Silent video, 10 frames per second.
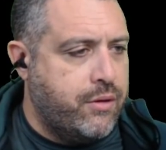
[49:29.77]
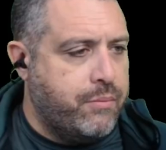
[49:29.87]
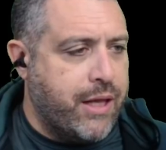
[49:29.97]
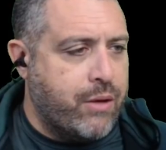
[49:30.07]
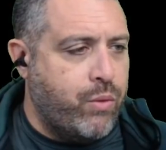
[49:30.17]

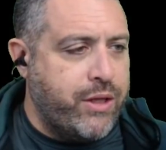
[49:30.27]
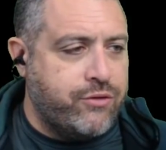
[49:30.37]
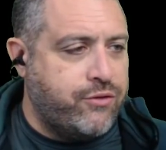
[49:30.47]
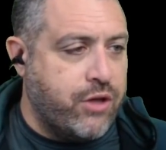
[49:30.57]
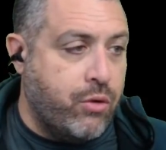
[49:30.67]
But like, we
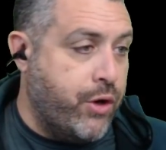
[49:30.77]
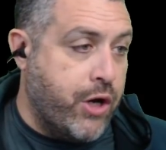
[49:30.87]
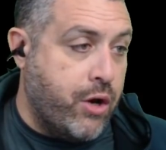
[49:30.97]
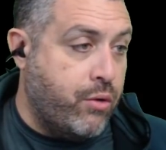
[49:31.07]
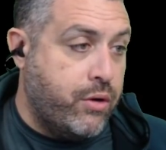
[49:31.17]
just don't
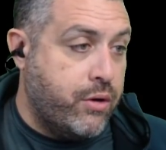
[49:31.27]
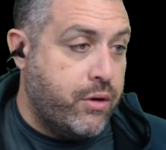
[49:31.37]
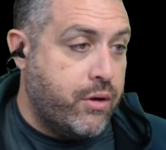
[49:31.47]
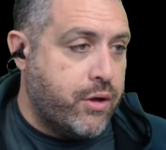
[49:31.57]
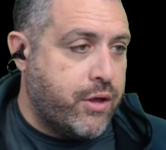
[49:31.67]
know.
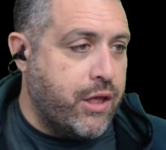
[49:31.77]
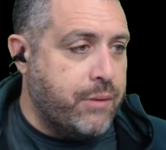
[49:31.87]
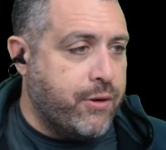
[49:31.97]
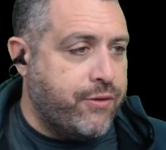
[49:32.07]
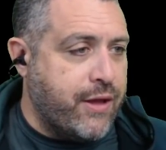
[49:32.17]
Killing
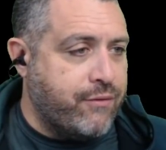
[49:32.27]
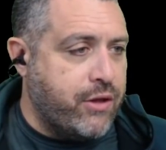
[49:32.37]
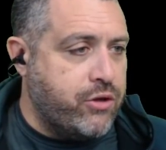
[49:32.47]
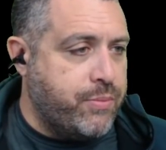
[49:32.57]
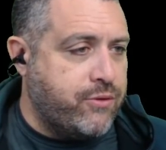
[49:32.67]
Bird, thank you for the
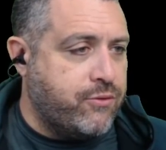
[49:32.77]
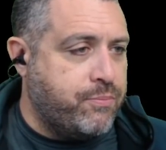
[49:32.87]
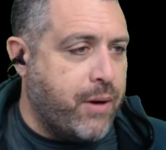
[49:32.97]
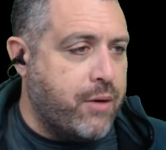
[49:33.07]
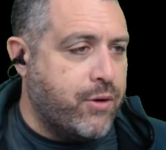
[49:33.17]
100 bits. Is
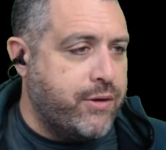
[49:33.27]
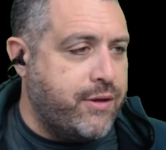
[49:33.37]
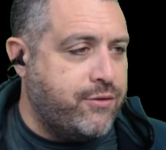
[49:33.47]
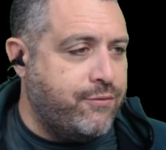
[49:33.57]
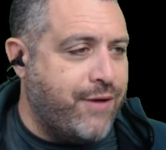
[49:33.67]
Barber a
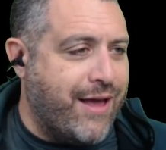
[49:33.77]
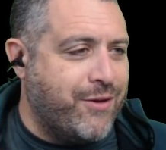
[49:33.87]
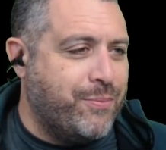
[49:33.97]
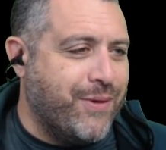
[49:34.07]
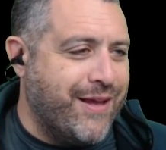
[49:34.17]
decent
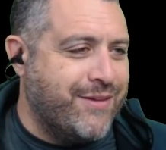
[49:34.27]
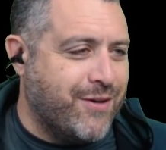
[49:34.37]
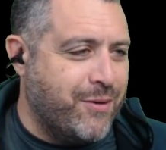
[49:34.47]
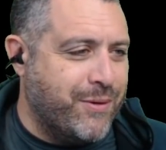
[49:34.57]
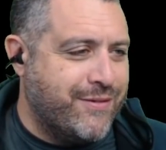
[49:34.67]
value play in
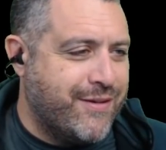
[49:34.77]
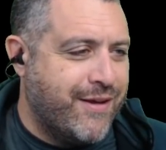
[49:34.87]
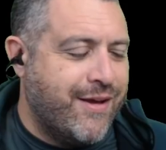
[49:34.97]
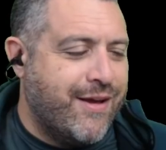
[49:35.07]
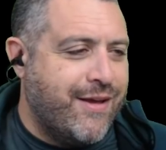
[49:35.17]
tournament?
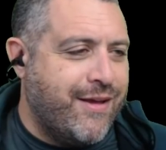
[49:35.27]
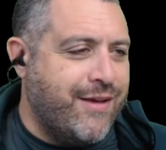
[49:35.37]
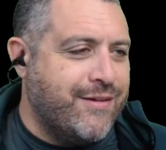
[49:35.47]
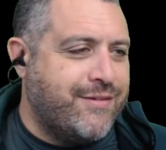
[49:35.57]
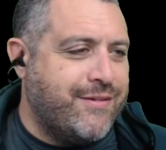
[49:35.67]
He
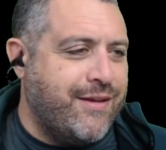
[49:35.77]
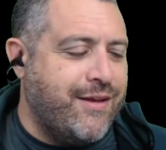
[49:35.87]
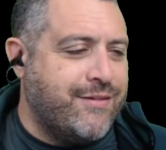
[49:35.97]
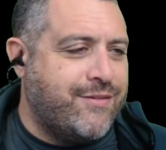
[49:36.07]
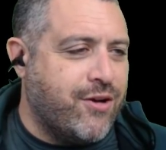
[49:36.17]

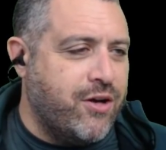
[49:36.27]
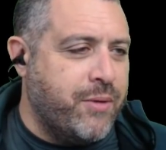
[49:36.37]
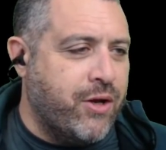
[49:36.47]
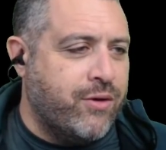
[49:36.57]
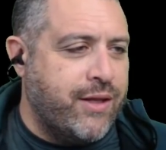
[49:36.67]
is
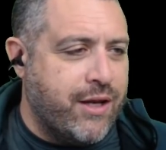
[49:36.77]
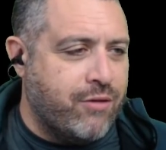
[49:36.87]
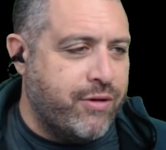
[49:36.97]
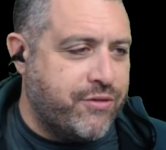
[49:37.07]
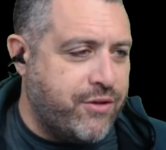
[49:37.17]
tournament only and a
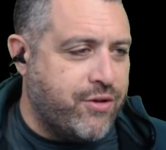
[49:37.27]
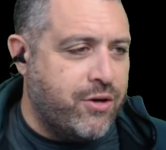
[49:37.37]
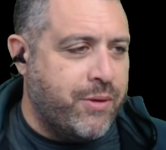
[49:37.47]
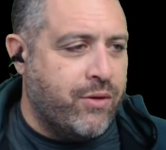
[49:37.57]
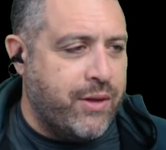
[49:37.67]
risky
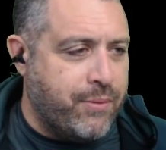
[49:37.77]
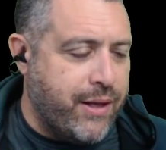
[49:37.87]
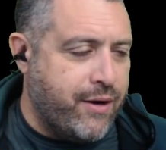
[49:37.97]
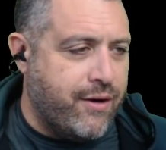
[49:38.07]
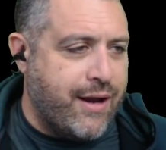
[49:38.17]
tournament only
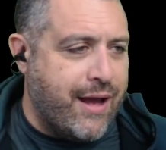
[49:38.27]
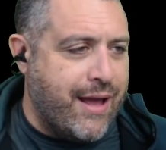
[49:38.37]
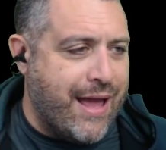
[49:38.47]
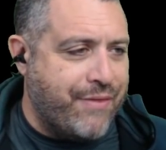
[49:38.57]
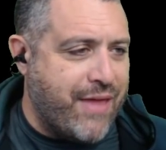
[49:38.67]
player
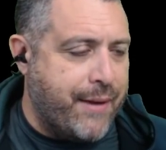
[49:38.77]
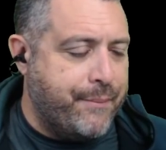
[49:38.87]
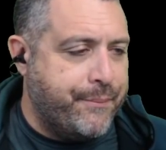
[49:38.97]
at that.